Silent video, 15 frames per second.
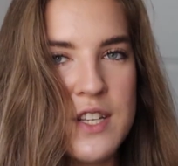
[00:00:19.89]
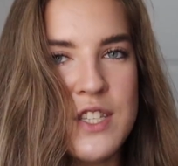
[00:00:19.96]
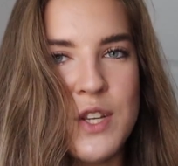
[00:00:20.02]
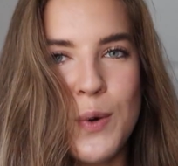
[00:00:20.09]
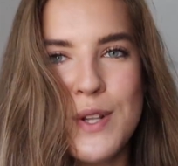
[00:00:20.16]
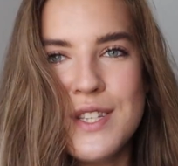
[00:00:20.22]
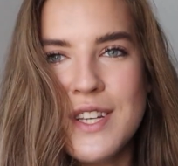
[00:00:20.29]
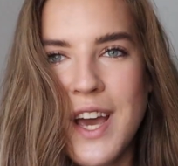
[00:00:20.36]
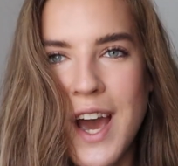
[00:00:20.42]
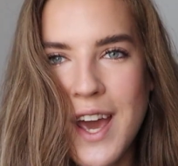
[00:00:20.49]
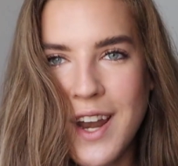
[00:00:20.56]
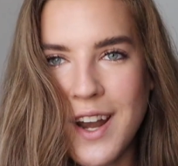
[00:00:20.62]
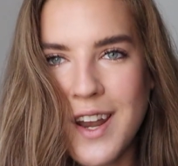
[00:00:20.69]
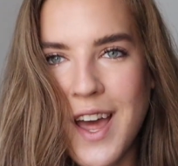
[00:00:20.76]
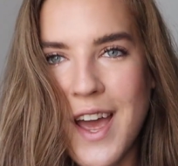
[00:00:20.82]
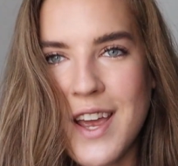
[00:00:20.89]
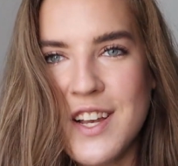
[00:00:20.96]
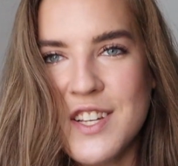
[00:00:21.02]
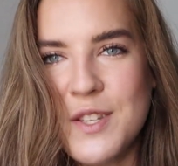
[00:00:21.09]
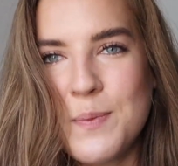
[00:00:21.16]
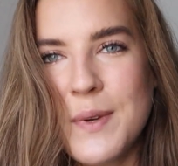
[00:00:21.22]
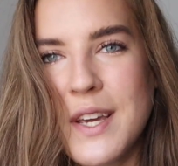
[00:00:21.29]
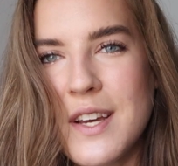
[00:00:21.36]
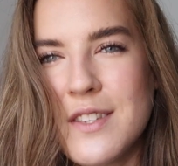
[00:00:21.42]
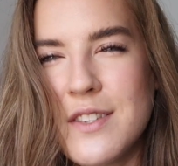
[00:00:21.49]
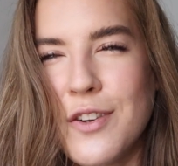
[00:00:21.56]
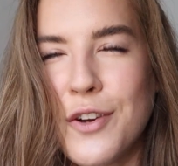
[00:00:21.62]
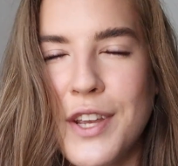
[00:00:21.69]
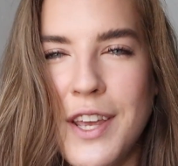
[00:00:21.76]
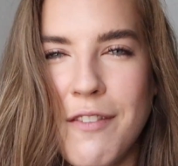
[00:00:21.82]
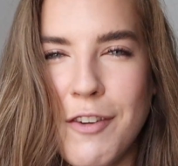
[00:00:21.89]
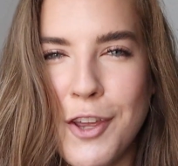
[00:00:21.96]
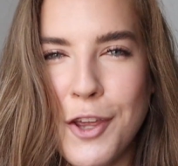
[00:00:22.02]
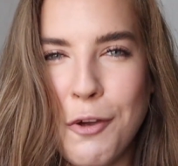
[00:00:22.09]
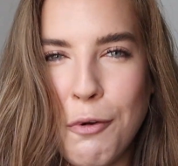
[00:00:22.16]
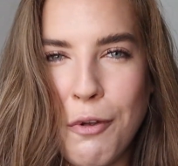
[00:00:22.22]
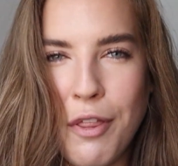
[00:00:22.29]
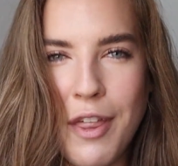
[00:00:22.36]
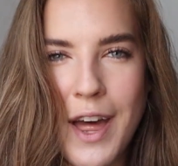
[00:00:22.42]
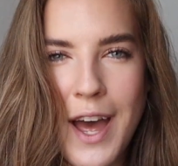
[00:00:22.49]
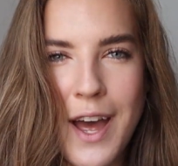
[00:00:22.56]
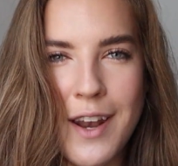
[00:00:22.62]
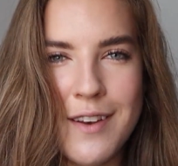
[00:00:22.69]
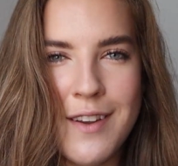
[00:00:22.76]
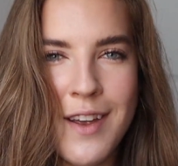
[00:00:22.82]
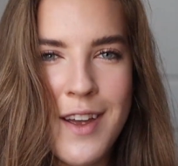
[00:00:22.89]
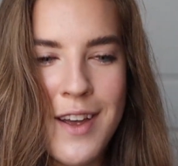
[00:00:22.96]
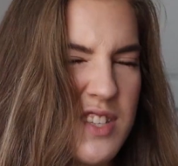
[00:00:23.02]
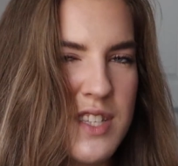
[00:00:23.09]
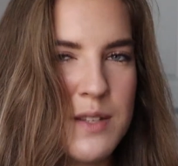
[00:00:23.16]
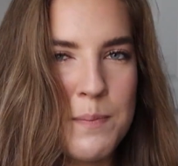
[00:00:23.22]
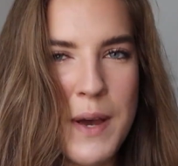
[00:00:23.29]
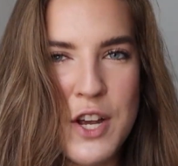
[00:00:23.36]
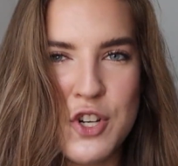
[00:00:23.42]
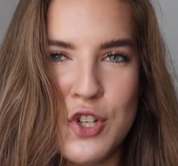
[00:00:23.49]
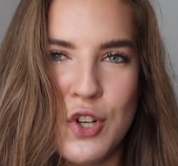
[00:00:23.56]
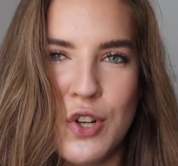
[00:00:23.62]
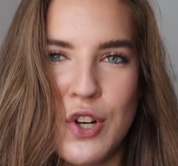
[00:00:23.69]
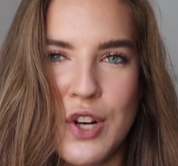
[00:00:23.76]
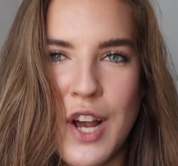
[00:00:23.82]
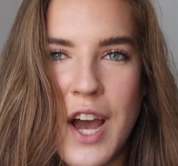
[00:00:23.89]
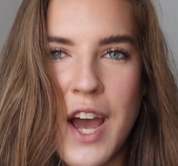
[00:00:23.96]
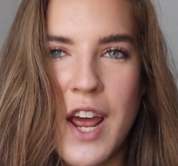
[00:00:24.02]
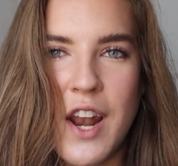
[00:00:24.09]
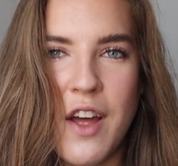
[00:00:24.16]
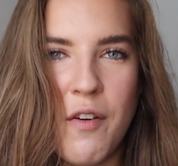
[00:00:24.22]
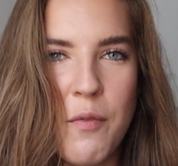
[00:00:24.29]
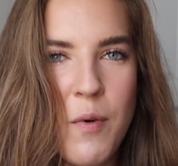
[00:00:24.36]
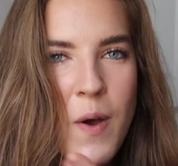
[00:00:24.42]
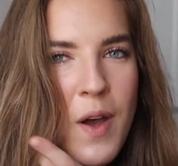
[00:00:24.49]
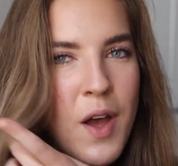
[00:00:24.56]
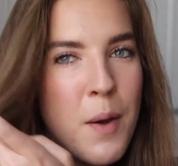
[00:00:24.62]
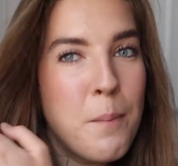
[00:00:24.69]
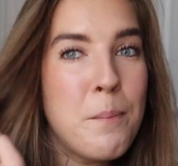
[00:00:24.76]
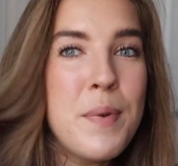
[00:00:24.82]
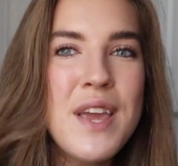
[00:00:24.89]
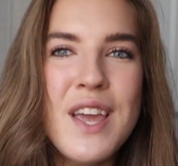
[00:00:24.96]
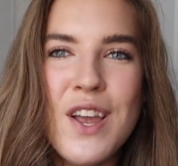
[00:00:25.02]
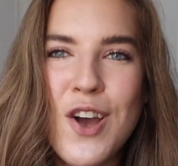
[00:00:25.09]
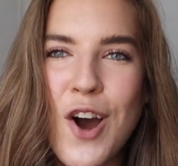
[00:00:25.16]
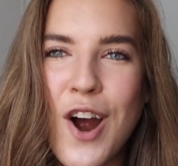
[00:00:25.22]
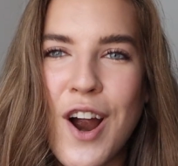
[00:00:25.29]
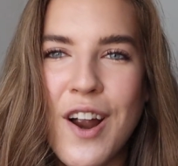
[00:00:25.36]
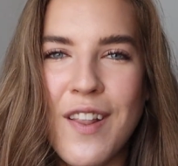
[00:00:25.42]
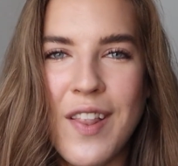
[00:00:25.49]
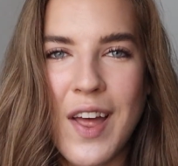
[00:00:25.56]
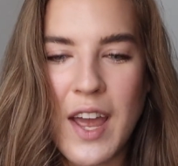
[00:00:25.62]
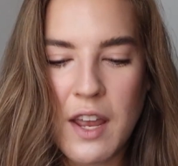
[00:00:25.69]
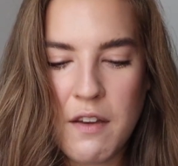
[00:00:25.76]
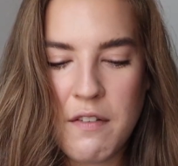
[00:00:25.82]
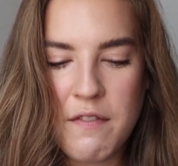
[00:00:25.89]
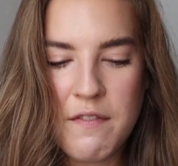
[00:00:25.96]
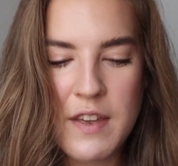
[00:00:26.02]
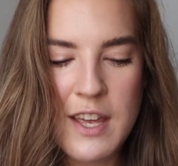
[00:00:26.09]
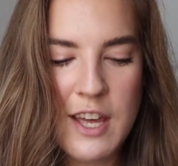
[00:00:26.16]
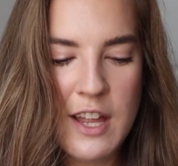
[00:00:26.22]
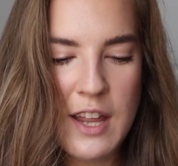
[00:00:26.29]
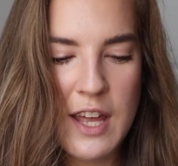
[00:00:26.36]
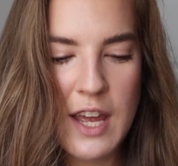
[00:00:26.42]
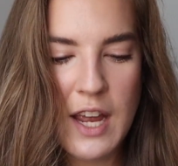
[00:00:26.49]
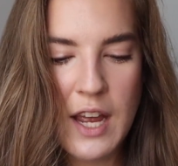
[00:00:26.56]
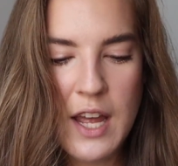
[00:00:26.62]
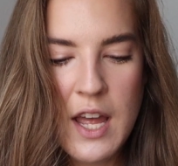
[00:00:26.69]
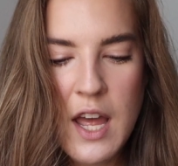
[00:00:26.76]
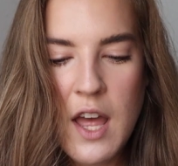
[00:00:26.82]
So it's kind of nice because they're giving you that special kind of PR like feeling.